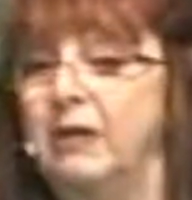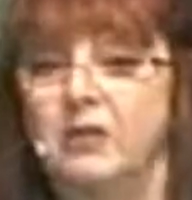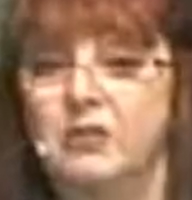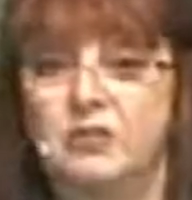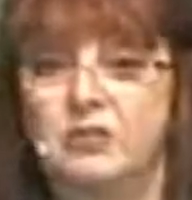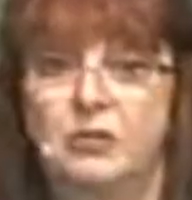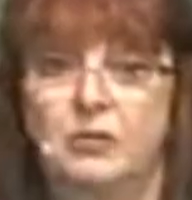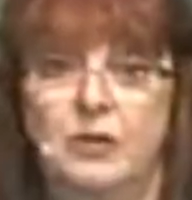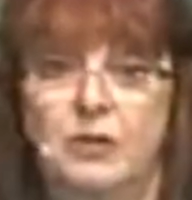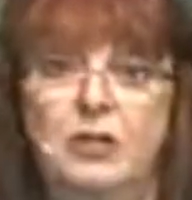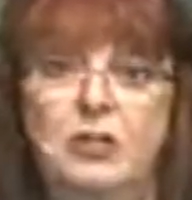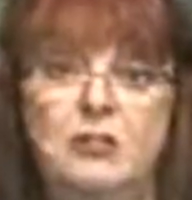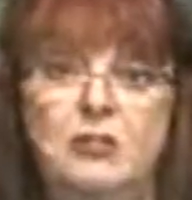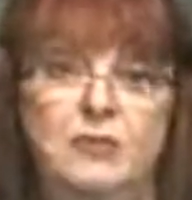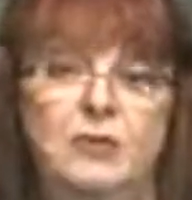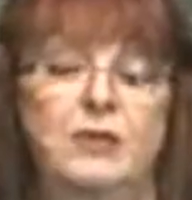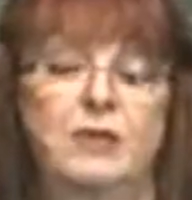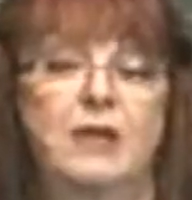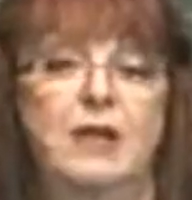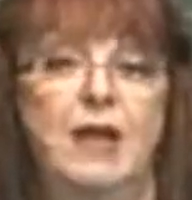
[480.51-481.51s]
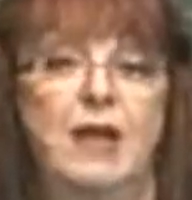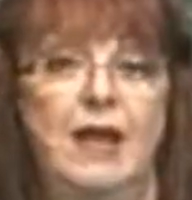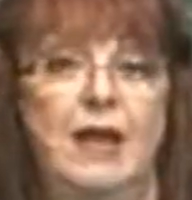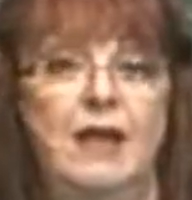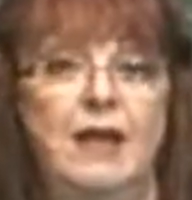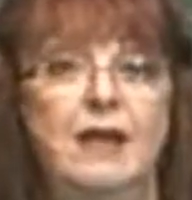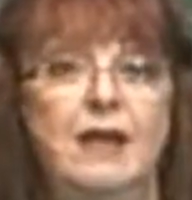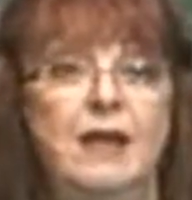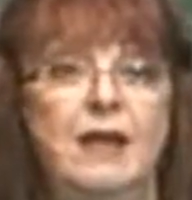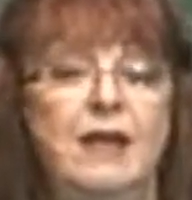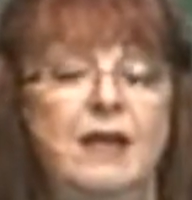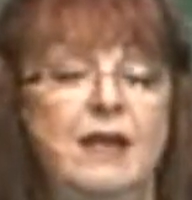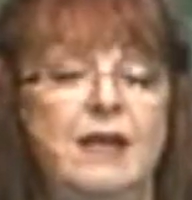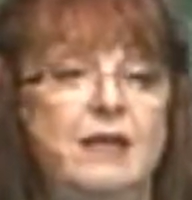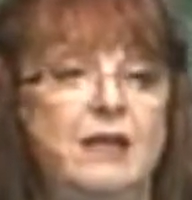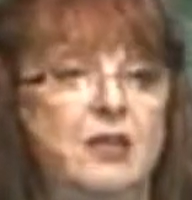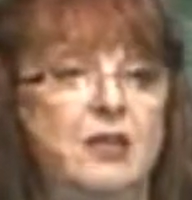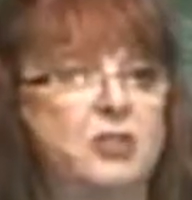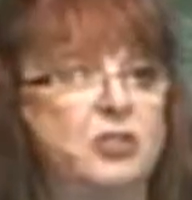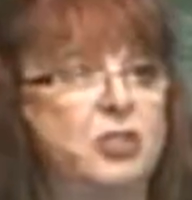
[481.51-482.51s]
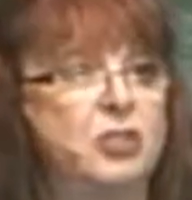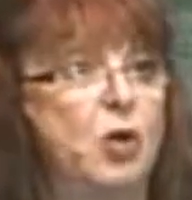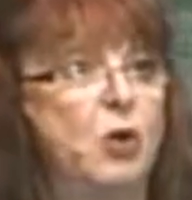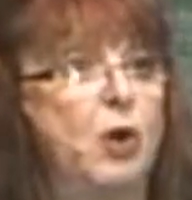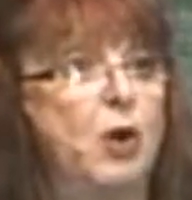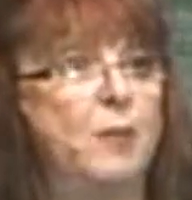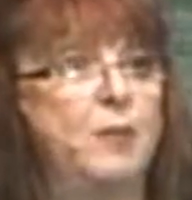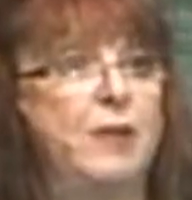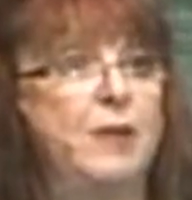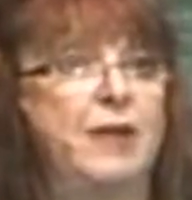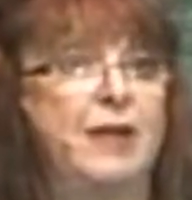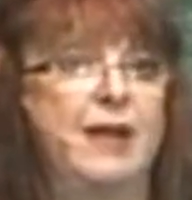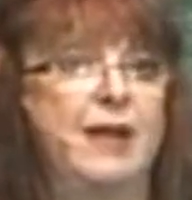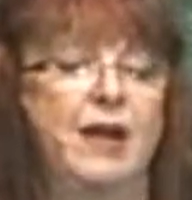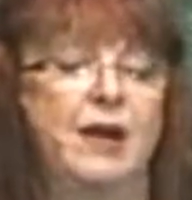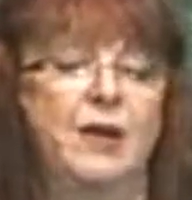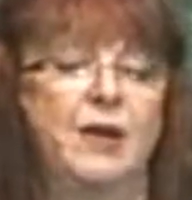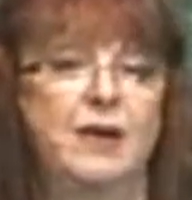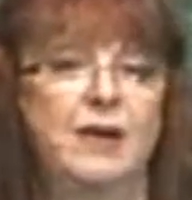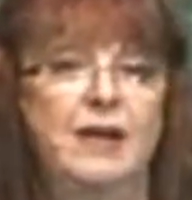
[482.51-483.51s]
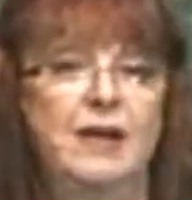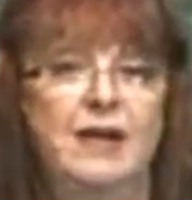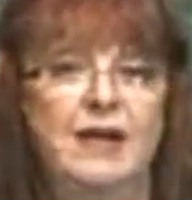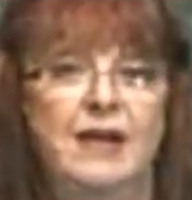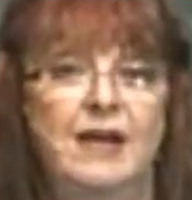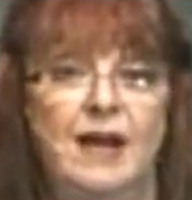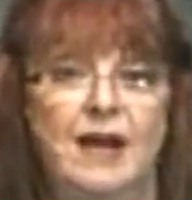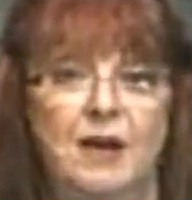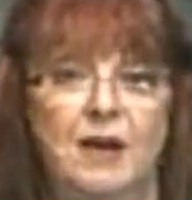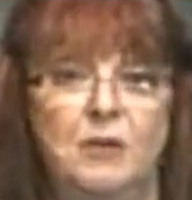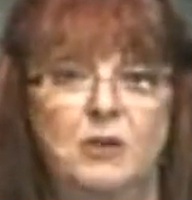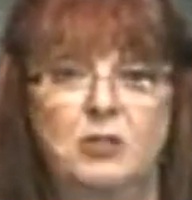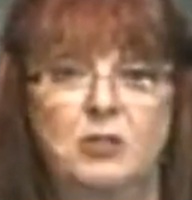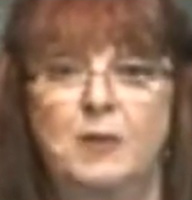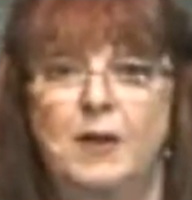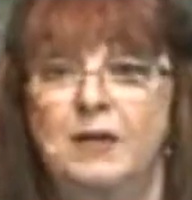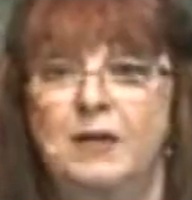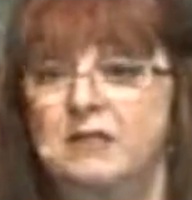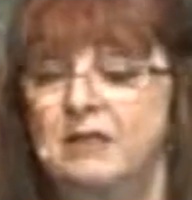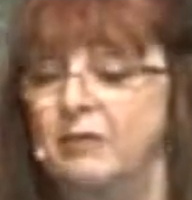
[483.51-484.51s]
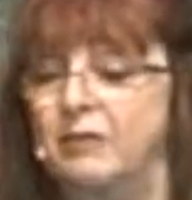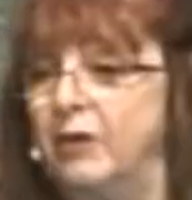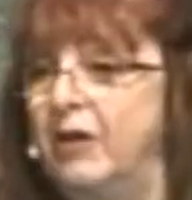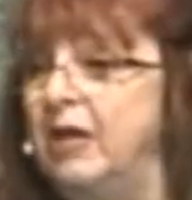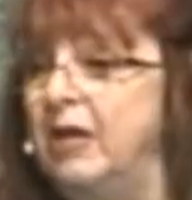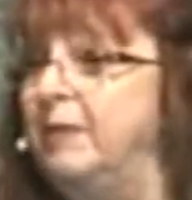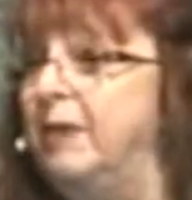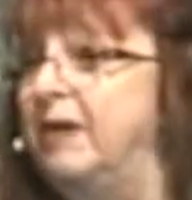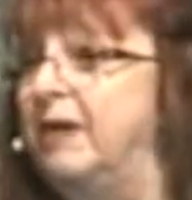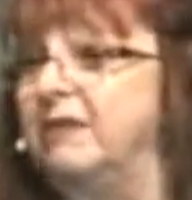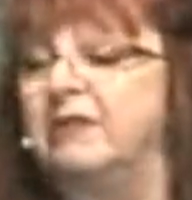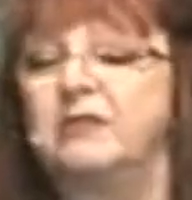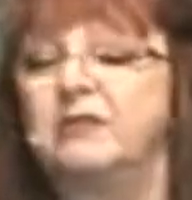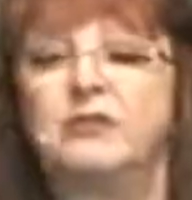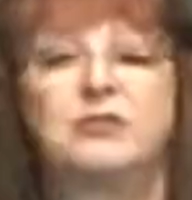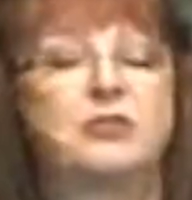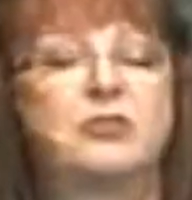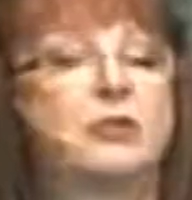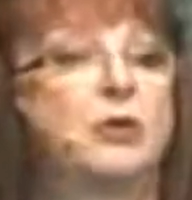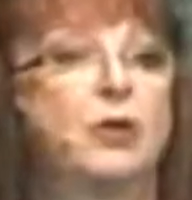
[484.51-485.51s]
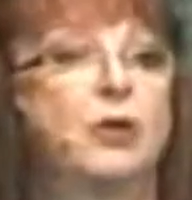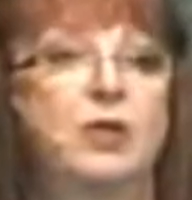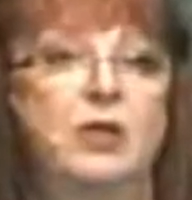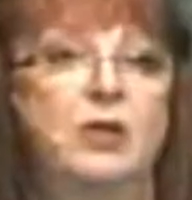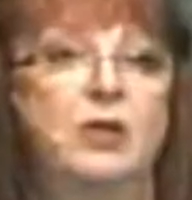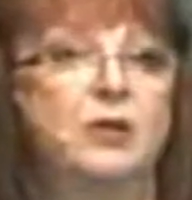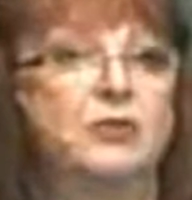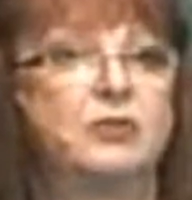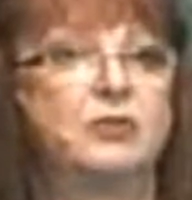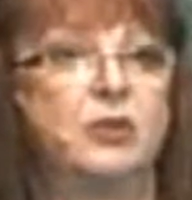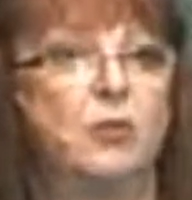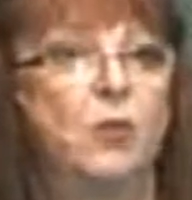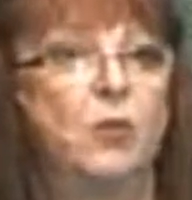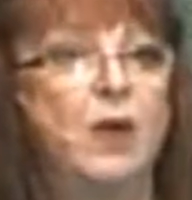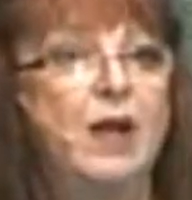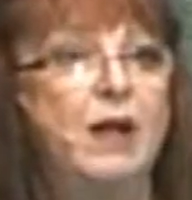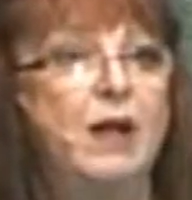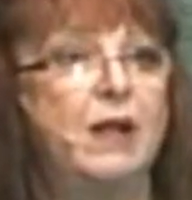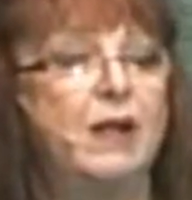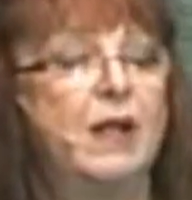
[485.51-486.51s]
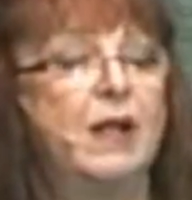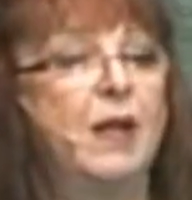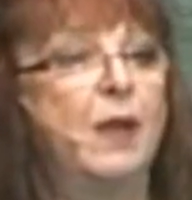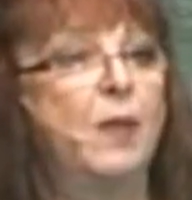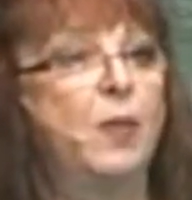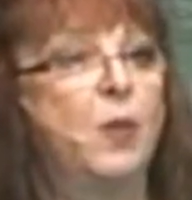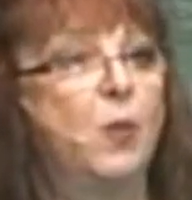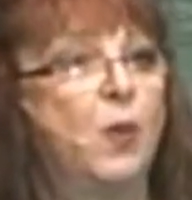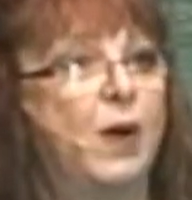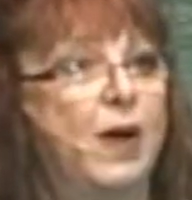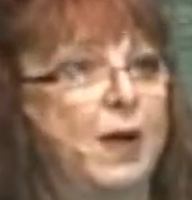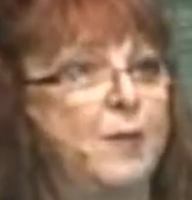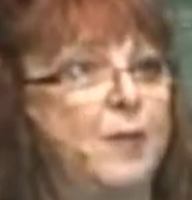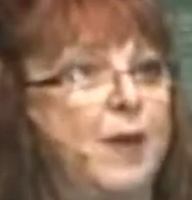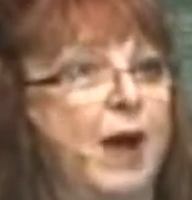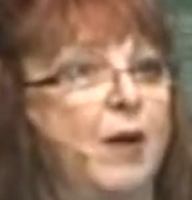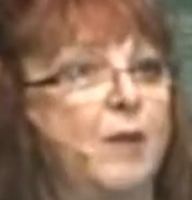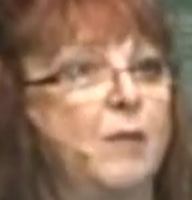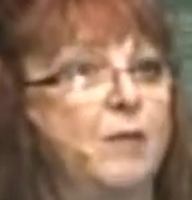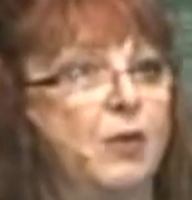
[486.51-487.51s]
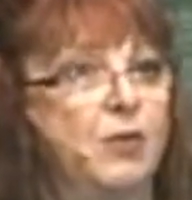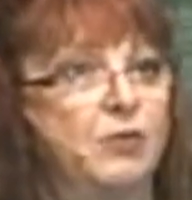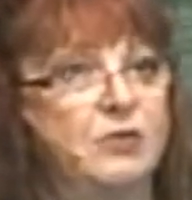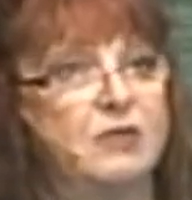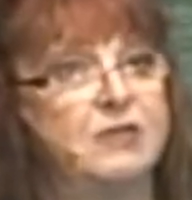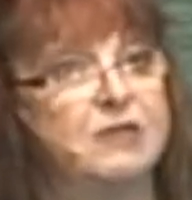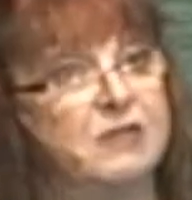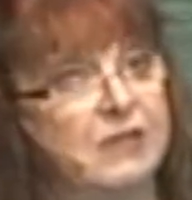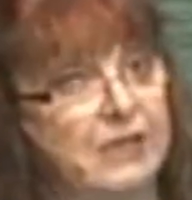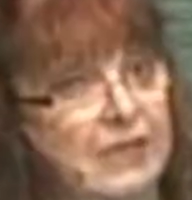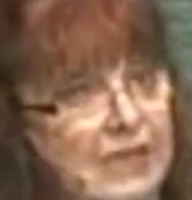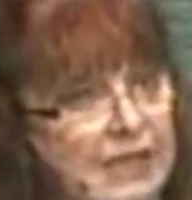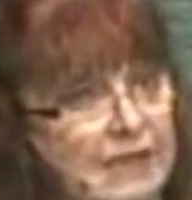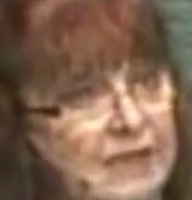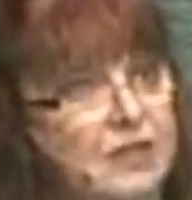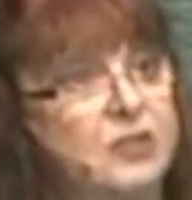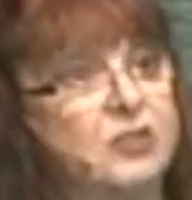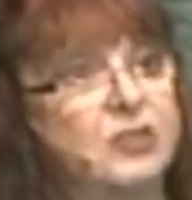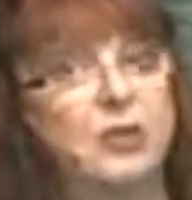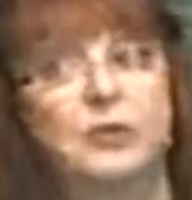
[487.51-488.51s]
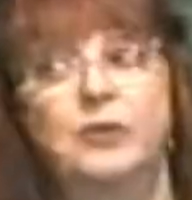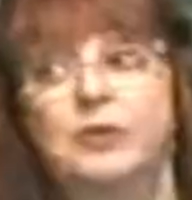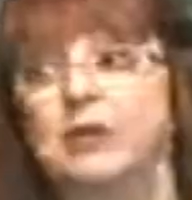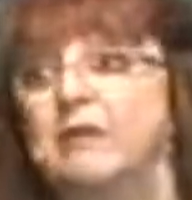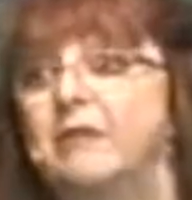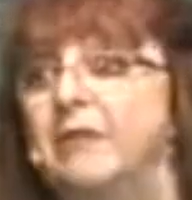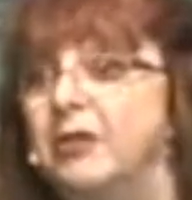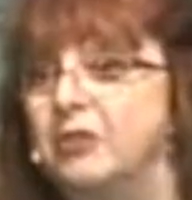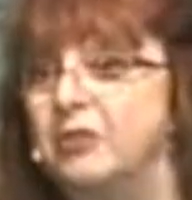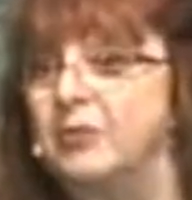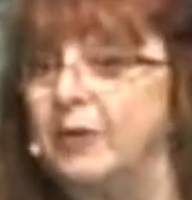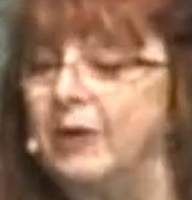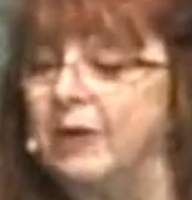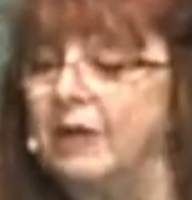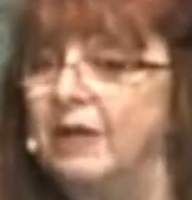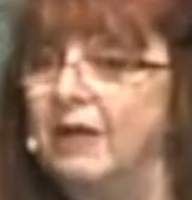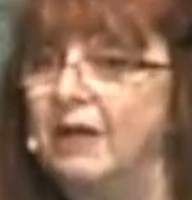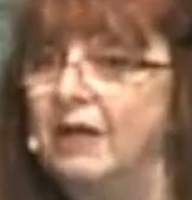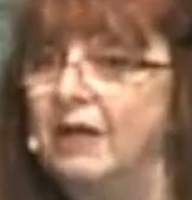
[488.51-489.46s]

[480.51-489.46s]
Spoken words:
screens for today didn't show up yet in our responsive reading because it's a story you know so well, the one about Moses leading the children of Israel